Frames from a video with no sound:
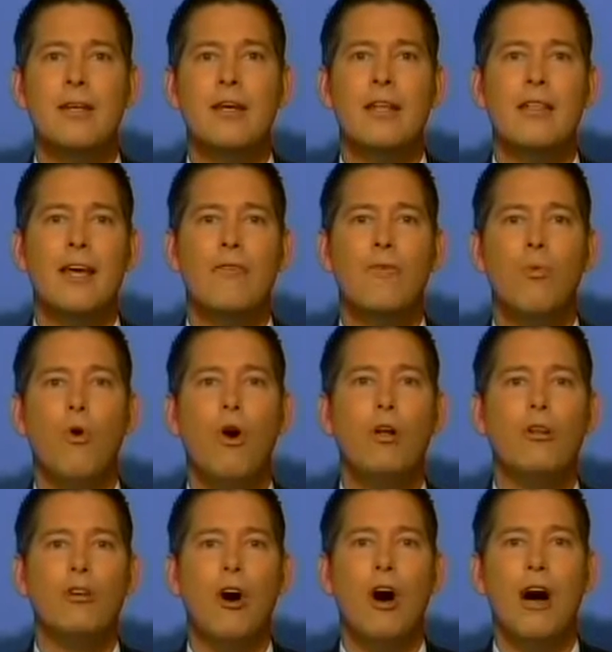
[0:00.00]
they've
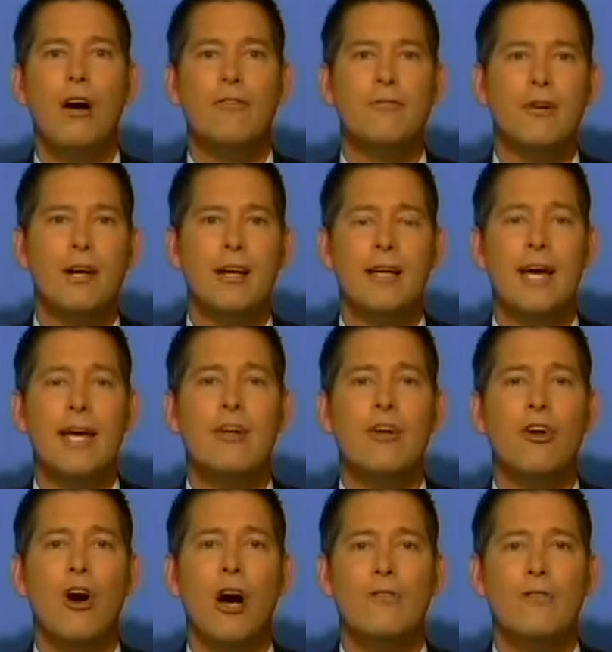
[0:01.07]
walled off, uh, gated
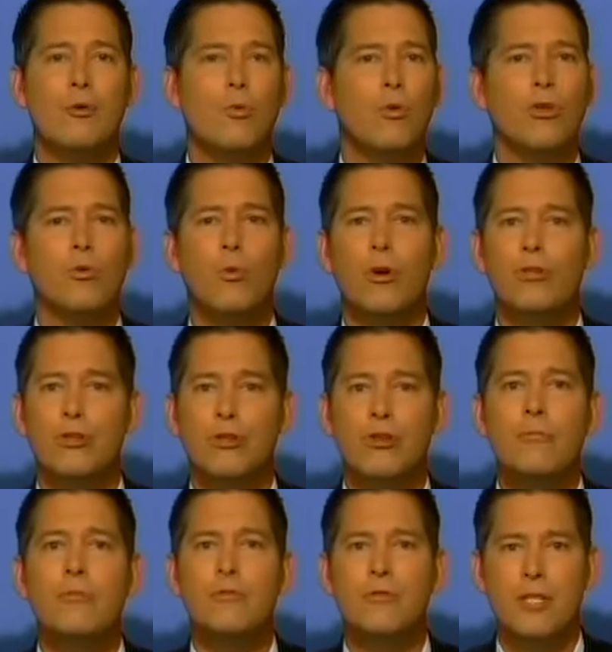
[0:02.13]
off the World War II
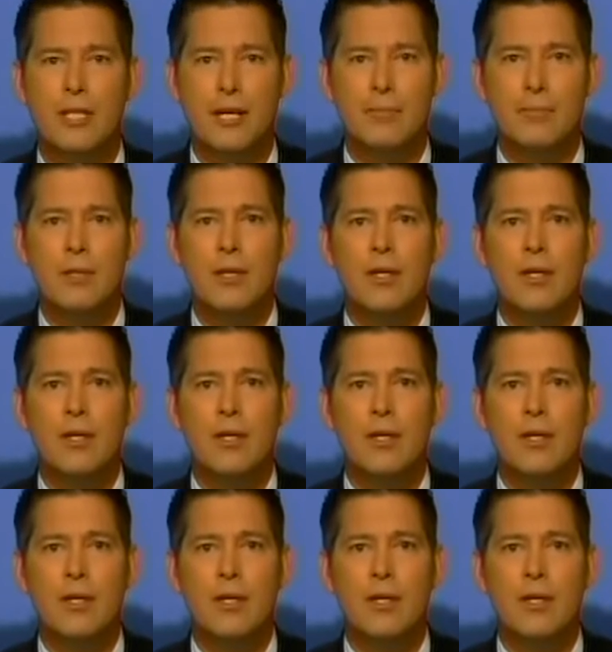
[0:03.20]
Museum.